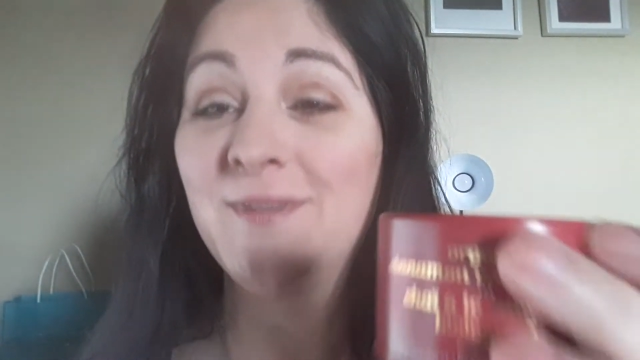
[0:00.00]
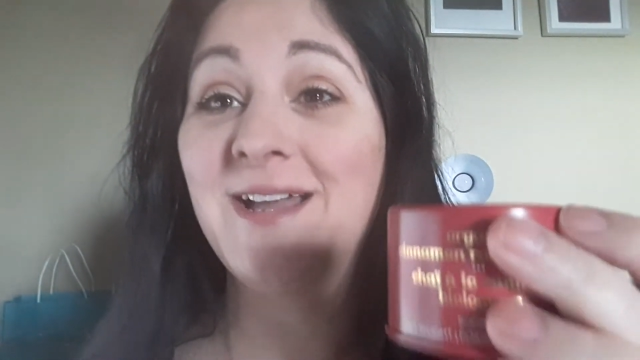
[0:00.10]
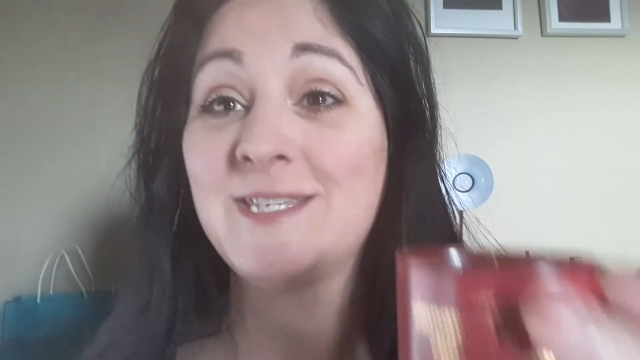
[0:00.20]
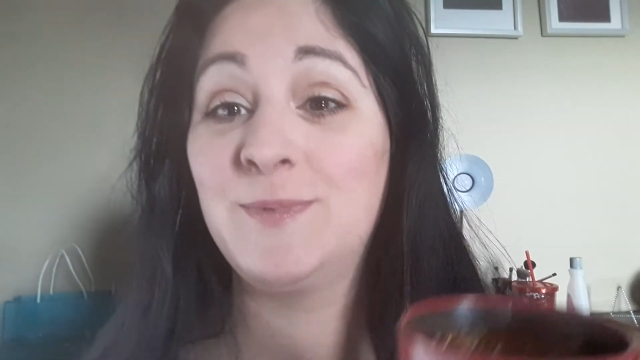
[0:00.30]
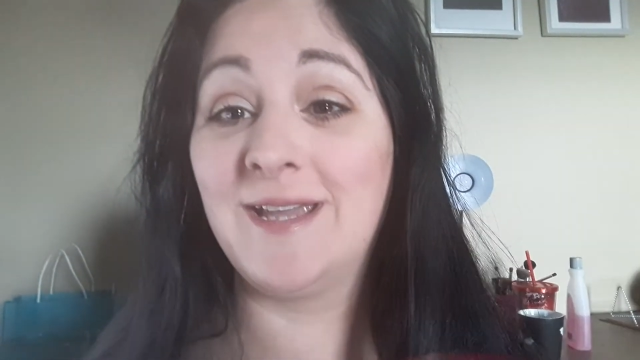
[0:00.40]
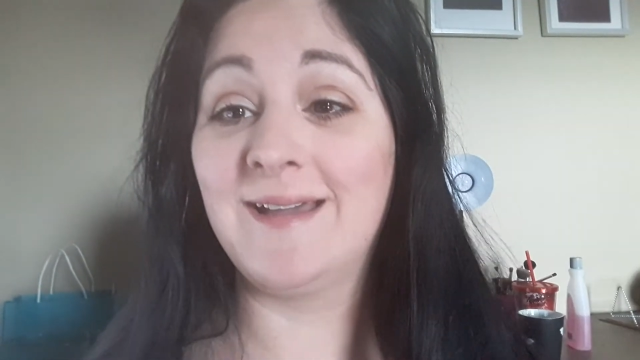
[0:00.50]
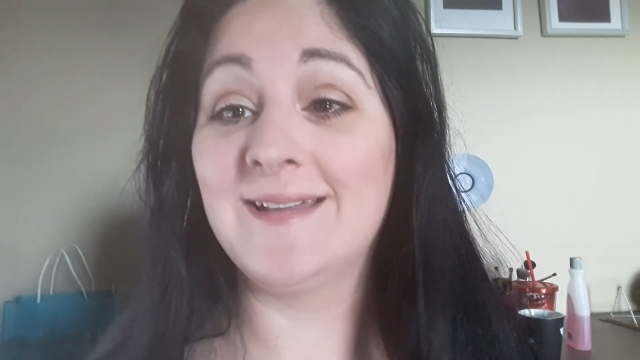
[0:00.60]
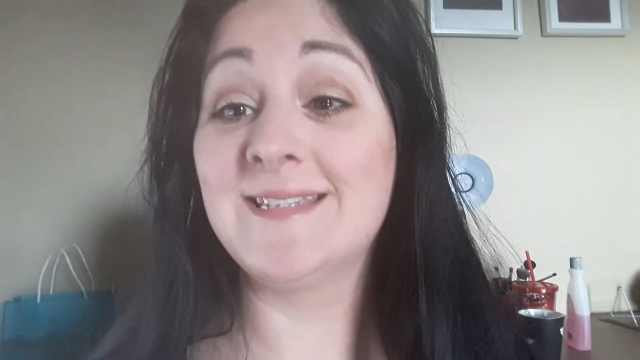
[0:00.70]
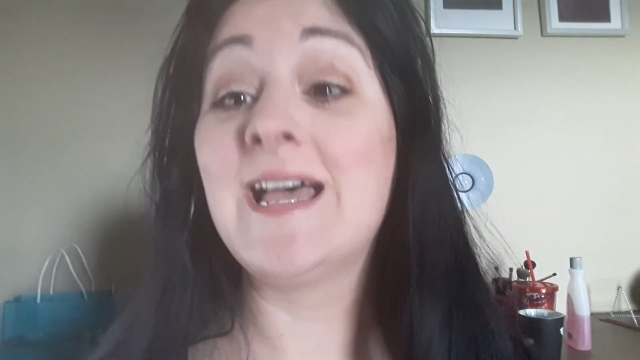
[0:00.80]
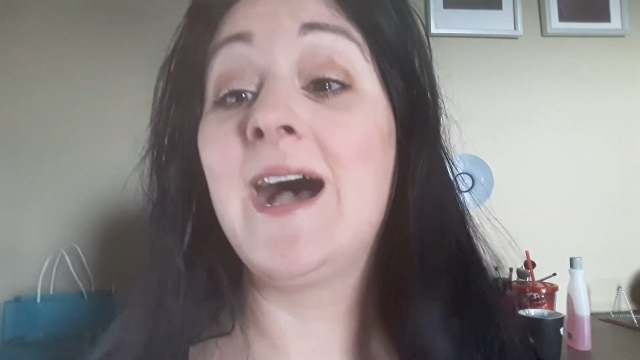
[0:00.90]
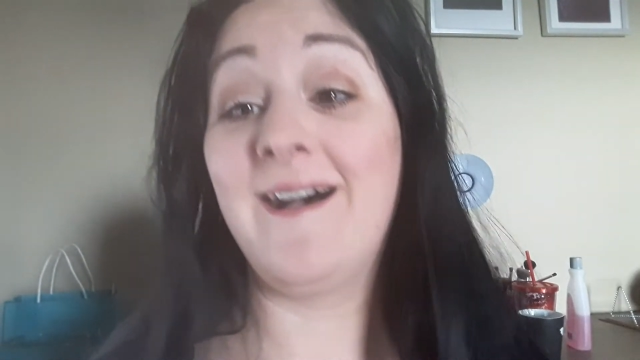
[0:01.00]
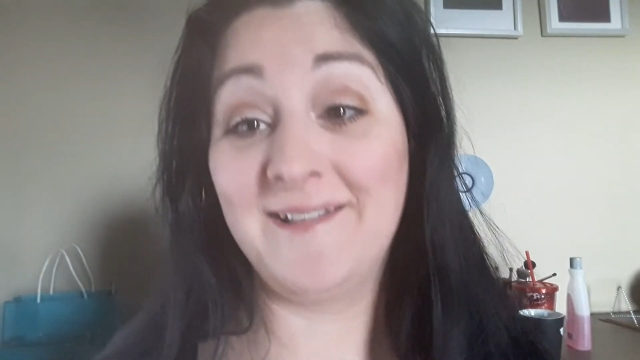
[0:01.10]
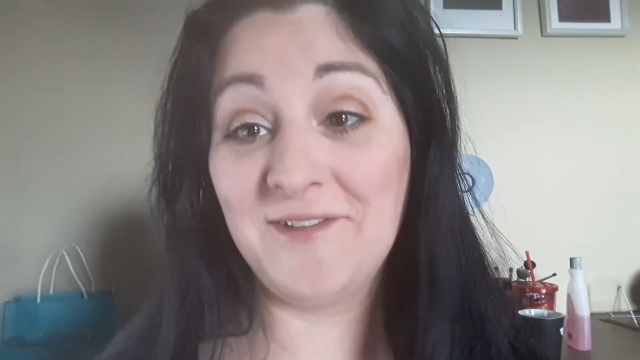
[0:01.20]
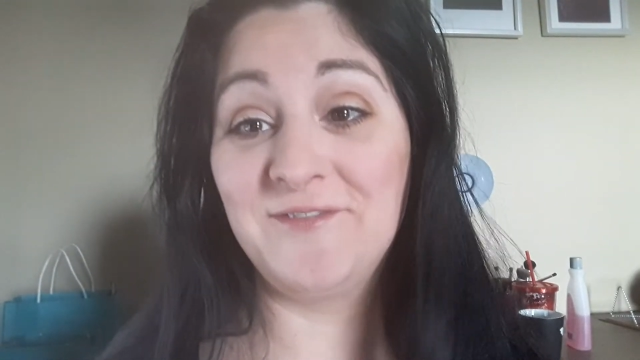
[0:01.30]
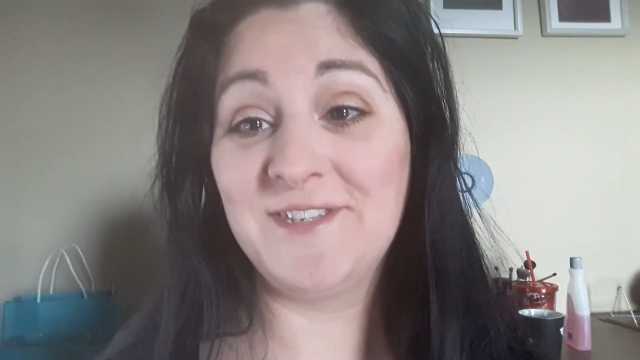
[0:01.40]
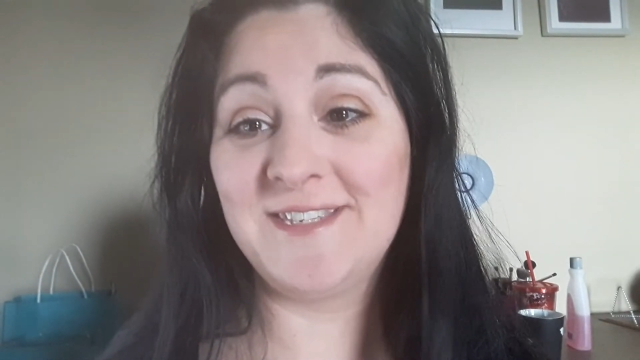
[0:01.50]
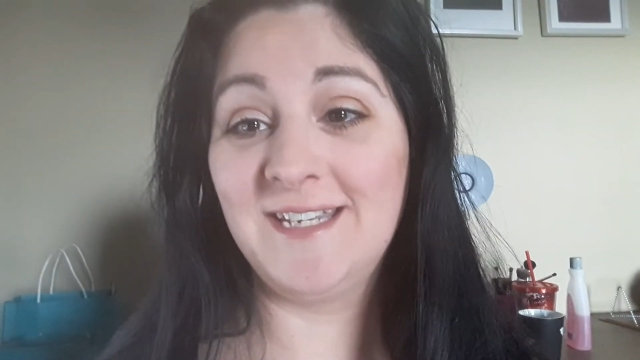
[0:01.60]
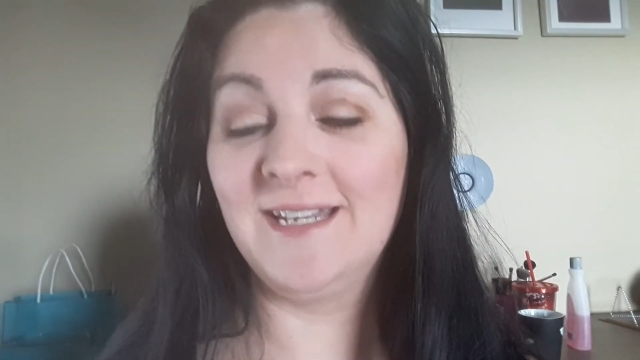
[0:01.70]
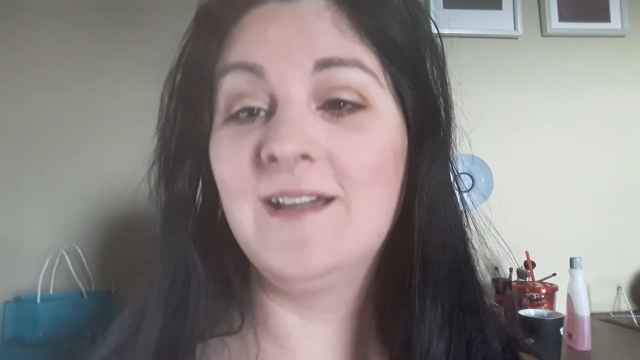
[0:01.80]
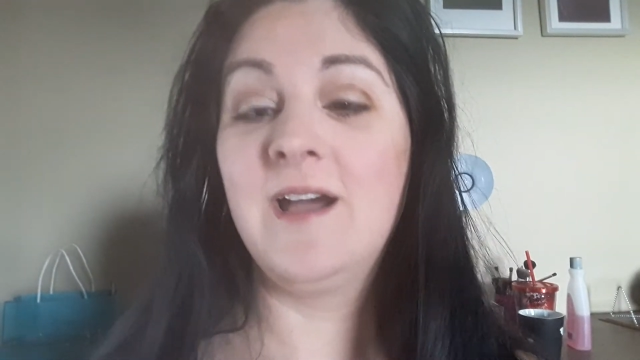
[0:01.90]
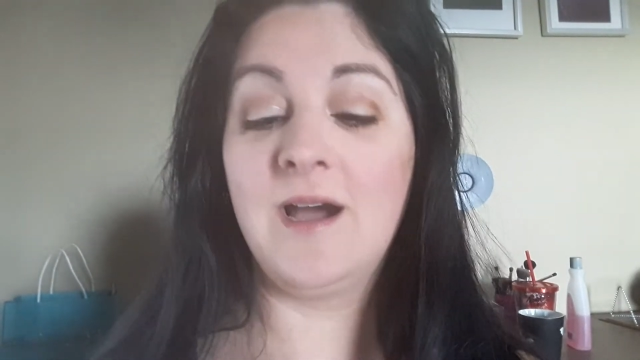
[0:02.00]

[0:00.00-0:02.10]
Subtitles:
but that's because I love this tea.